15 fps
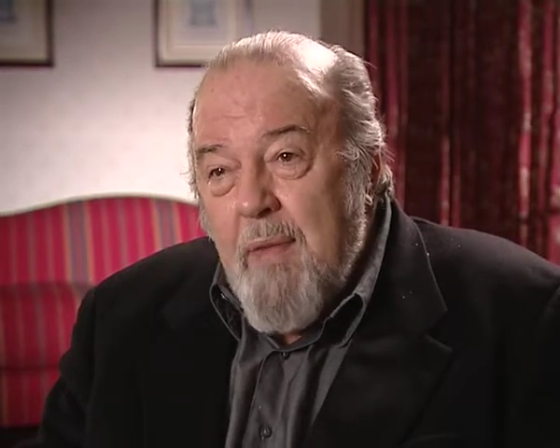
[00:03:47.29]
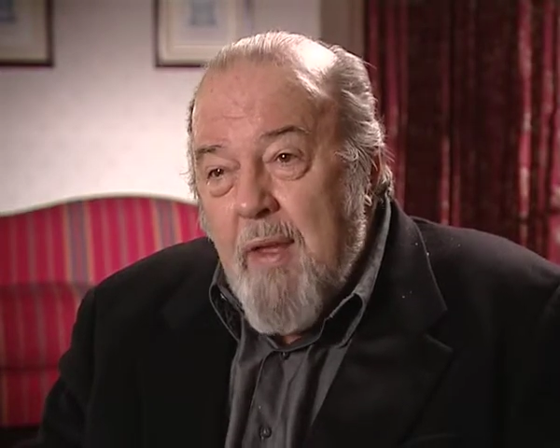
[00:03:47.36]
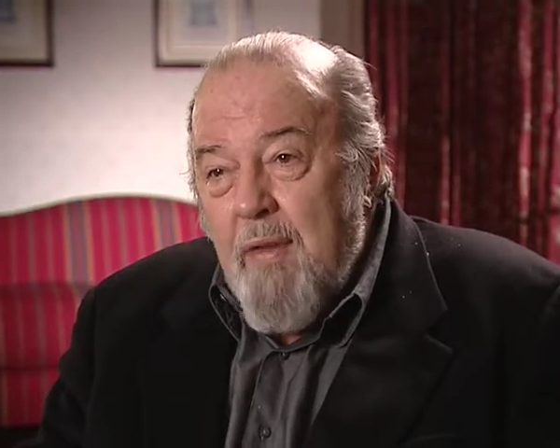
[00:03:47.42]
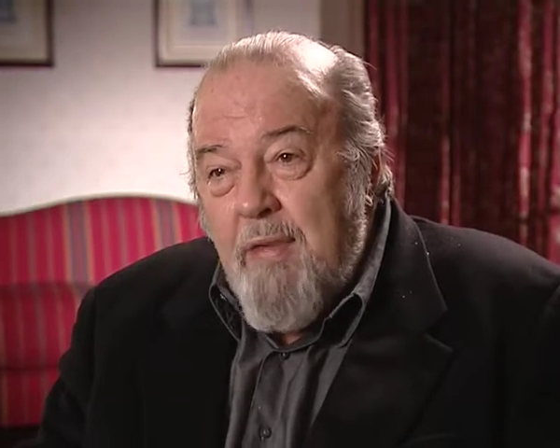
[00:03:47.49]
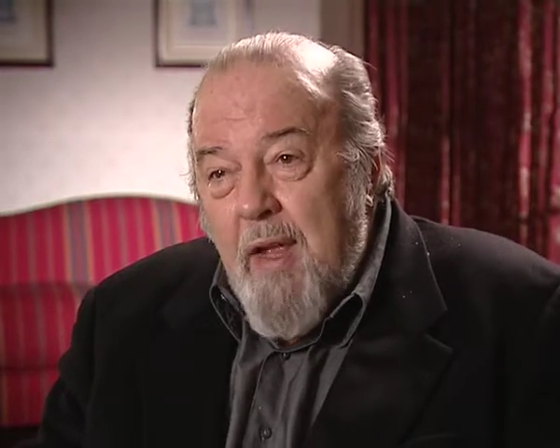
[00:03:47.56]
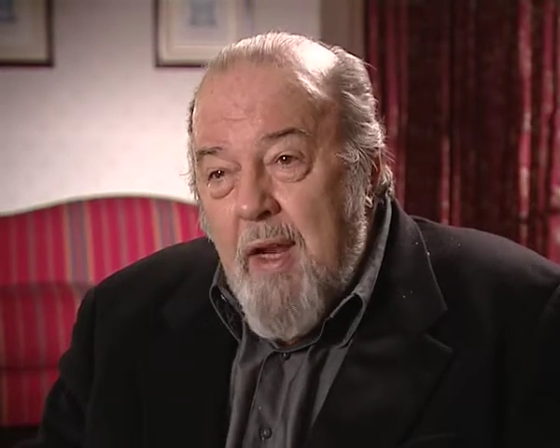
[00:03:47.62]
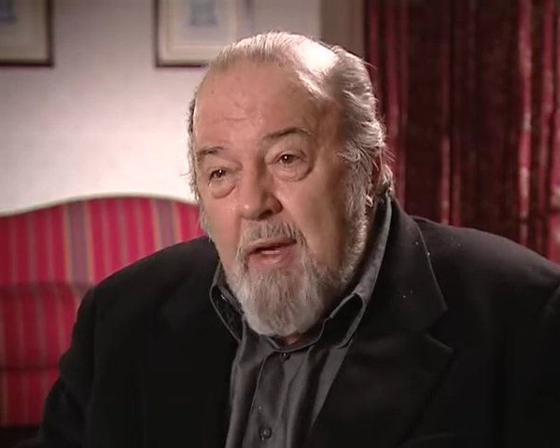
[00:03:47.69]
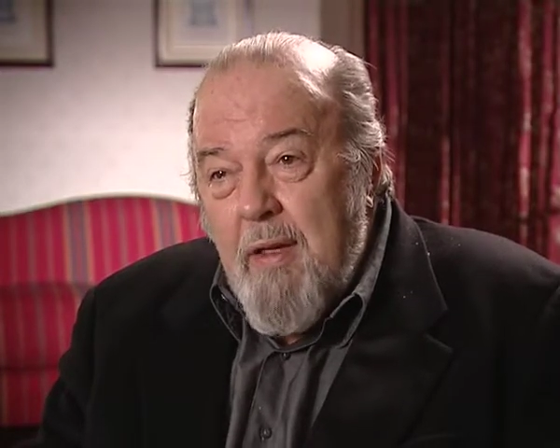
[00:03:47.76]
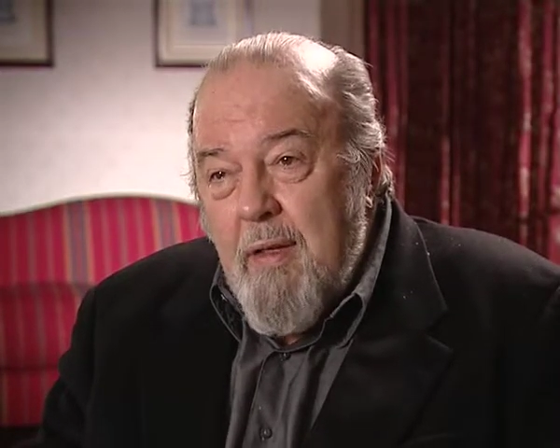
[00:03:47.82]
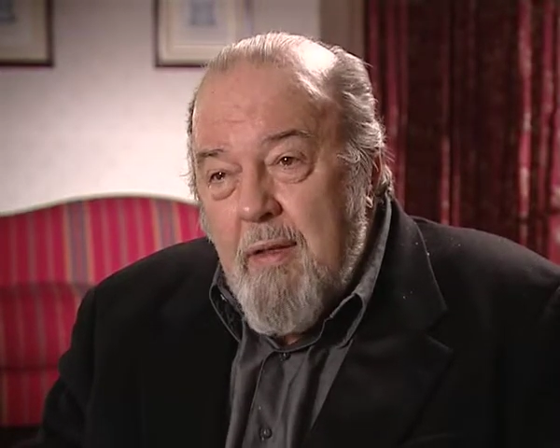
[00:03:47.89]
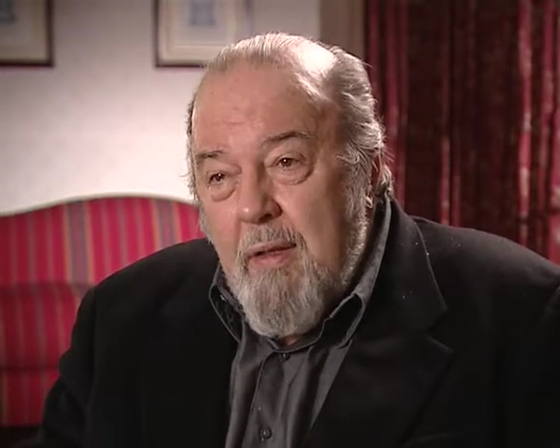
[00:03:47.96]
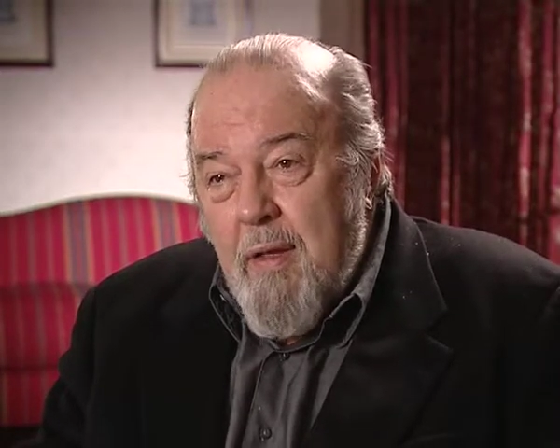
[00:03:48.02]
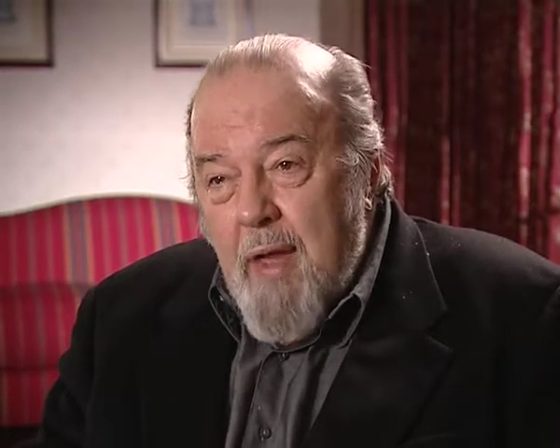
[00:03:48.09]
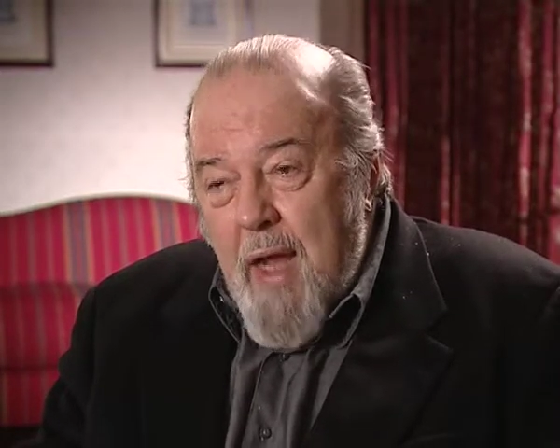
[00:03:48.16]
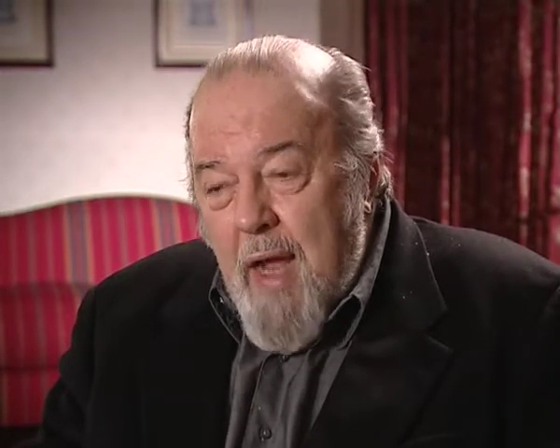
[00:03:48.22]
if that
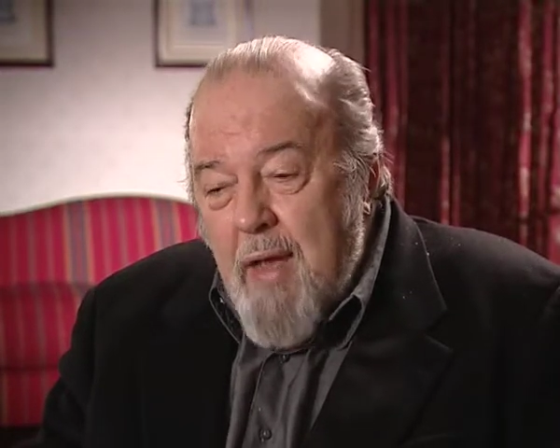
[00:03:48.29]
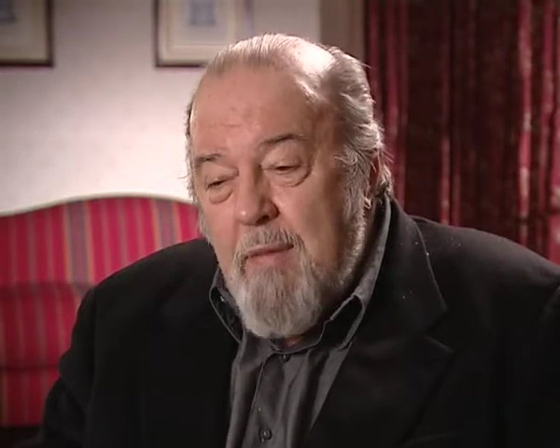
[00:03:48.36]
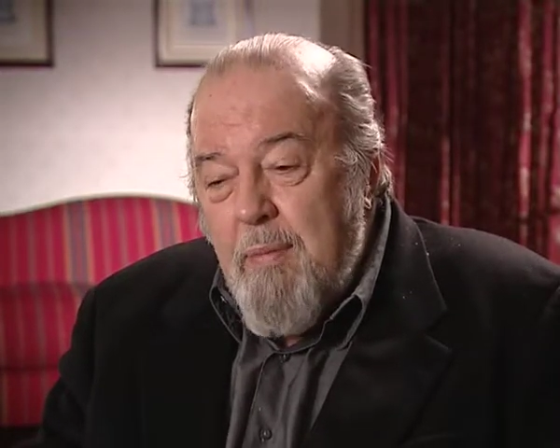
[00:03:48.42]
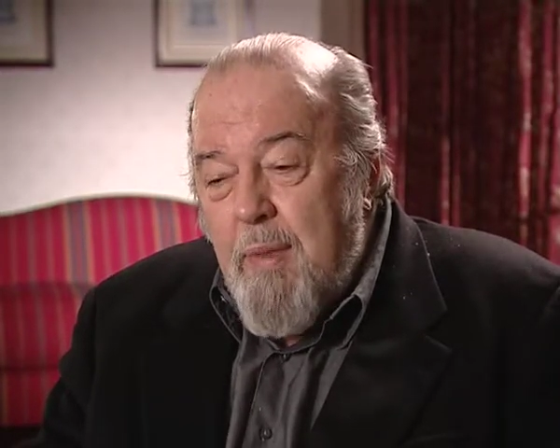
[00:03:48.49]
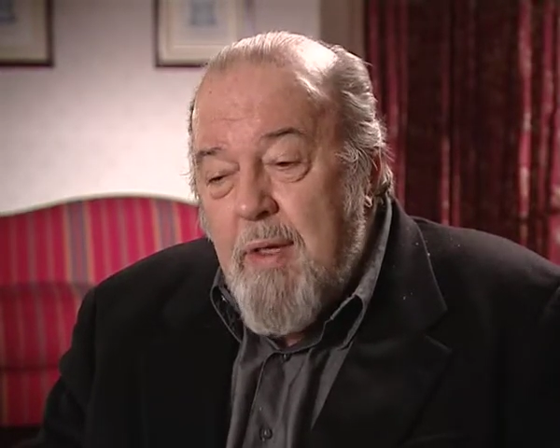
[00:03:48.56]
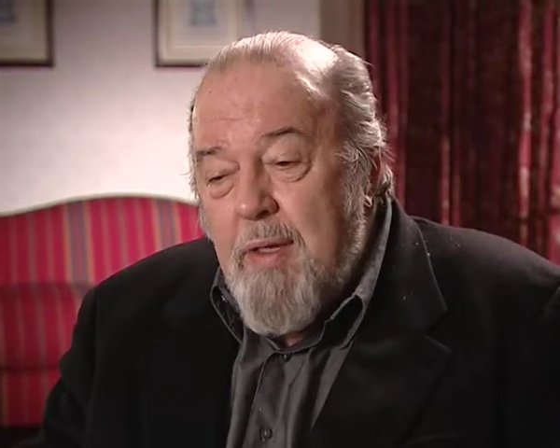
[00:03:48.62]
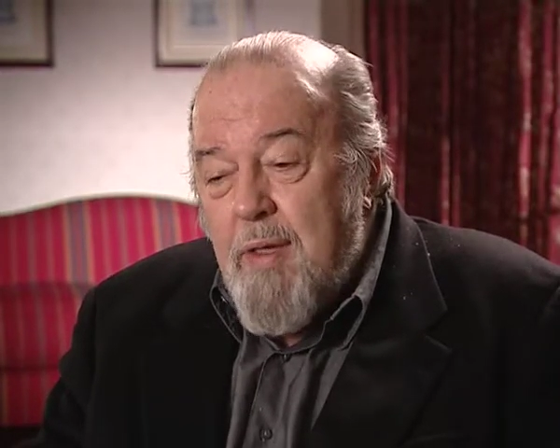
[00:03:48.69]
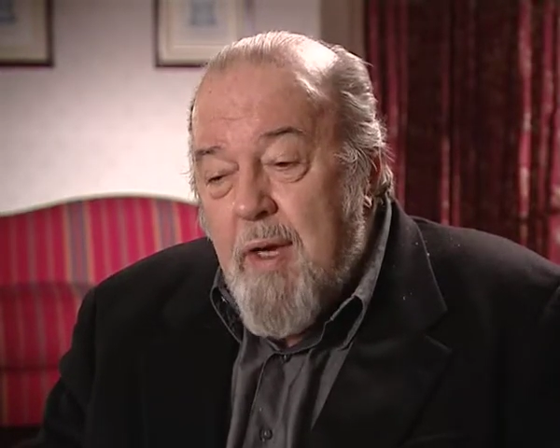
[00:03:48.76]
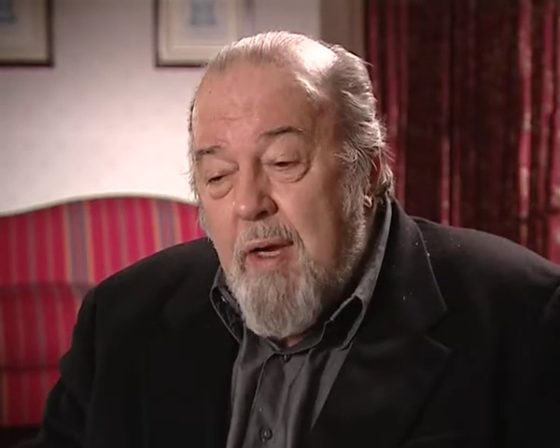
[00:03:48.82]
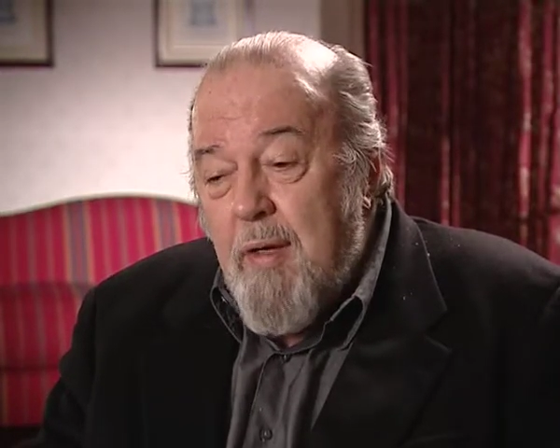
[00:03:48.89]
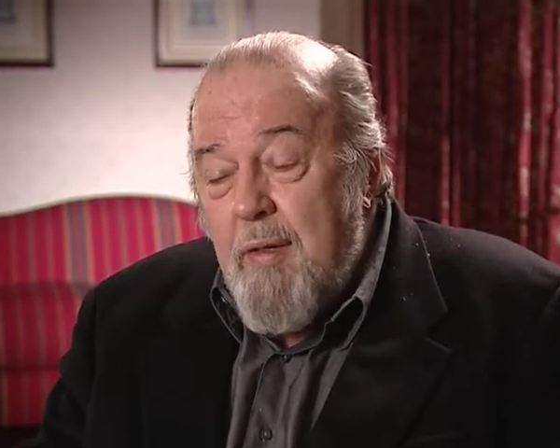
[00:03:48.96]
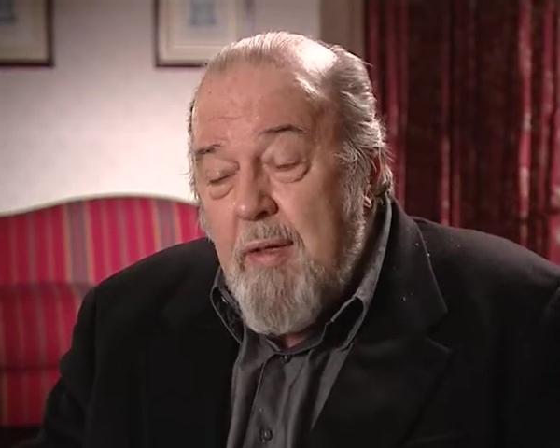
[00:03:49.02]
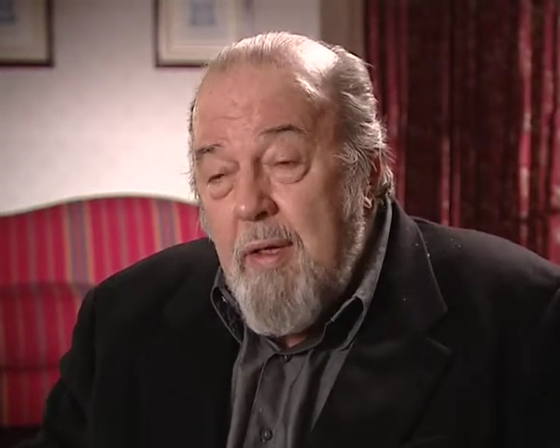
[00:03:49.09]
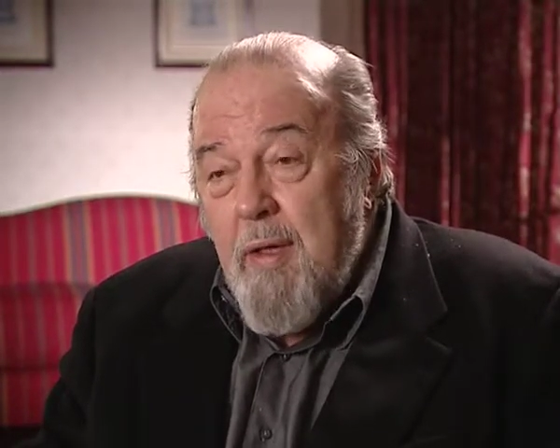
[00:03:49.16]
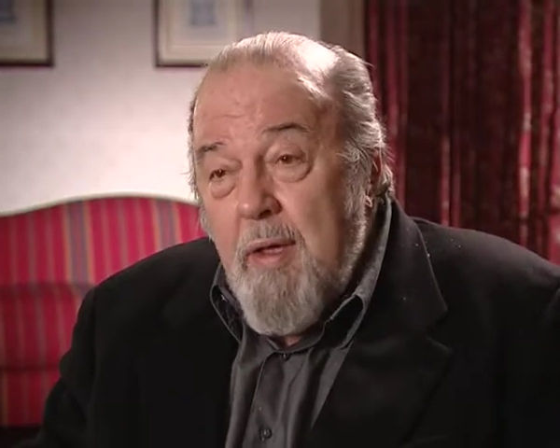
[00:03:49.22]
hadn't been so,